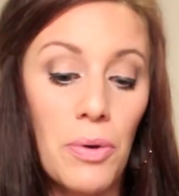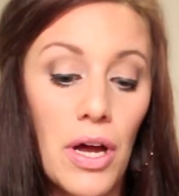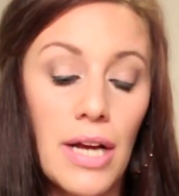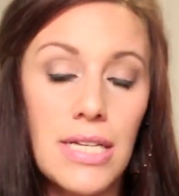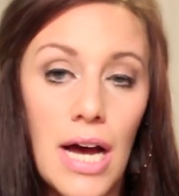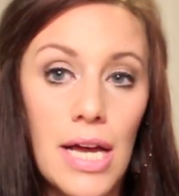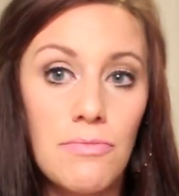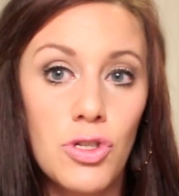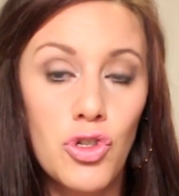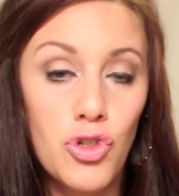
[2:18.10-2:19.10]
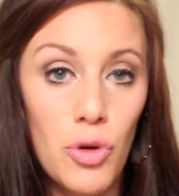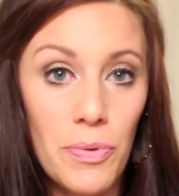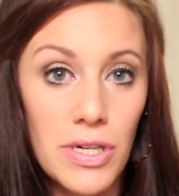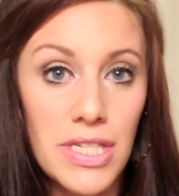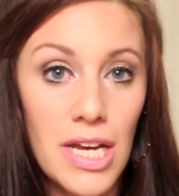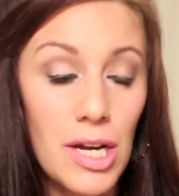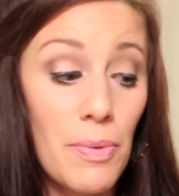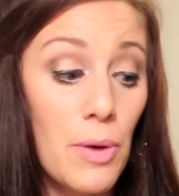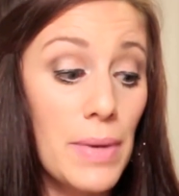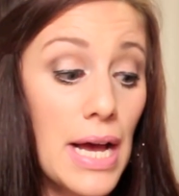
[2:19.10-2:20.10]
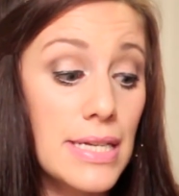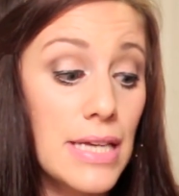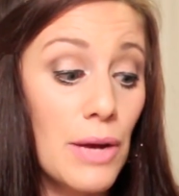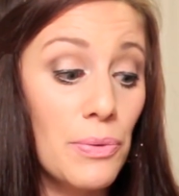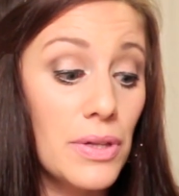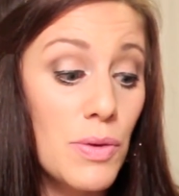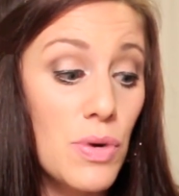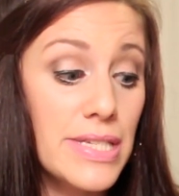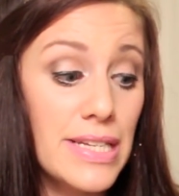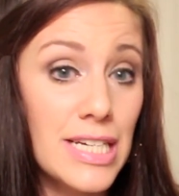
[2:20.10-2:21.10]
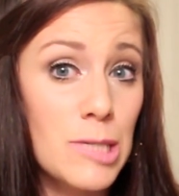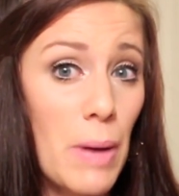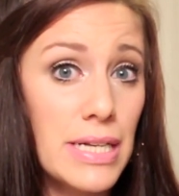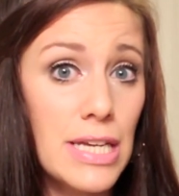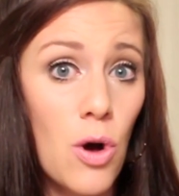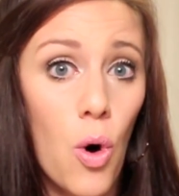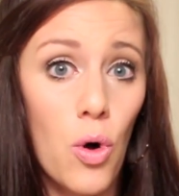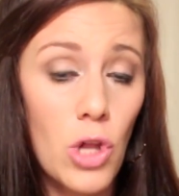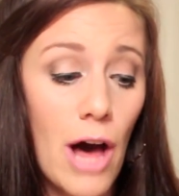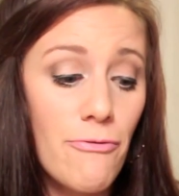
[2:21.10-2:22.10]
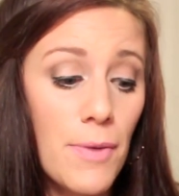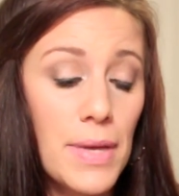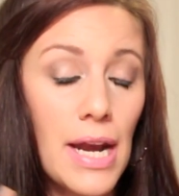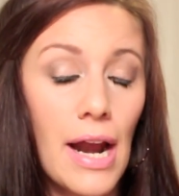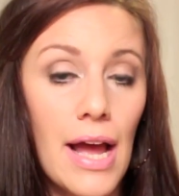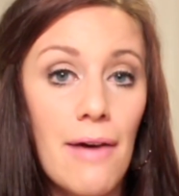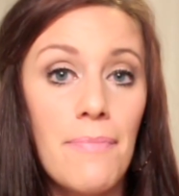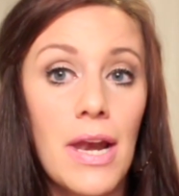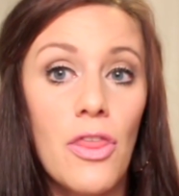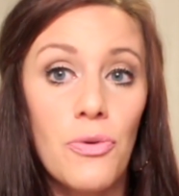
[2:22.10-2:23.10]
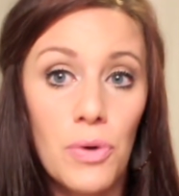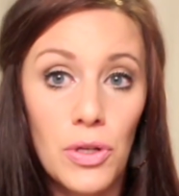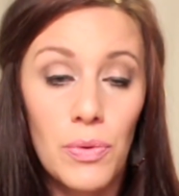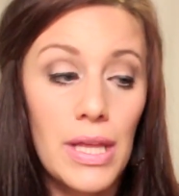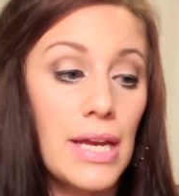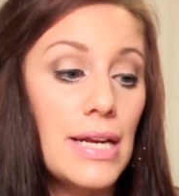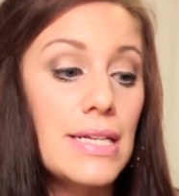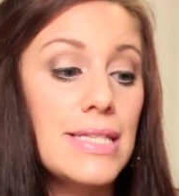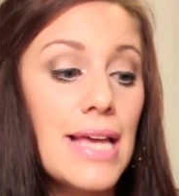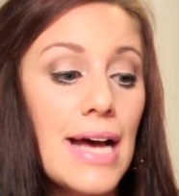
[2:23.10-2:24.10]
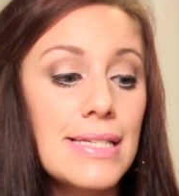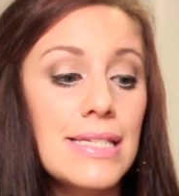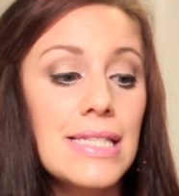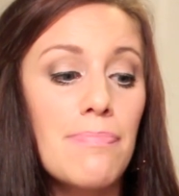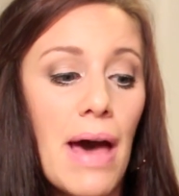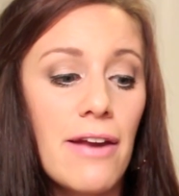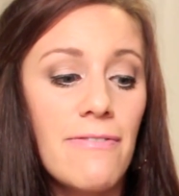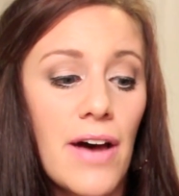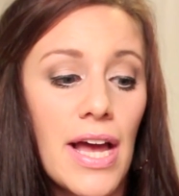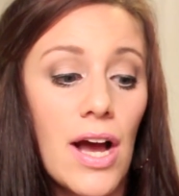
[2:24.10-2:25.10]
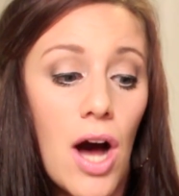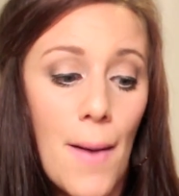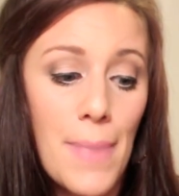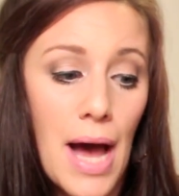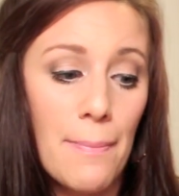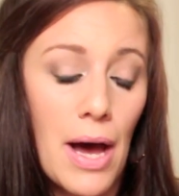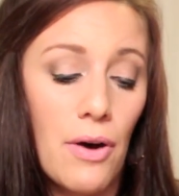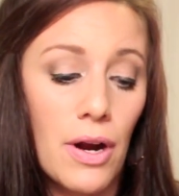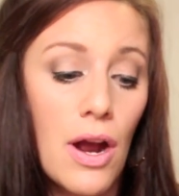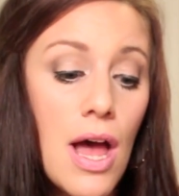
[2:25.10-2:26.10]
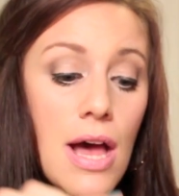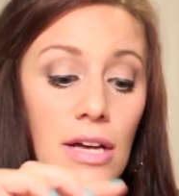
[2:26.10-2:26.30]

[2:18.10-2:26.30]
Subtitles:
product I am super excited about because I really wasn't expecting a whole lot from it, and I have been thrilled with it. It is the Essence Mattifying Compact Powder.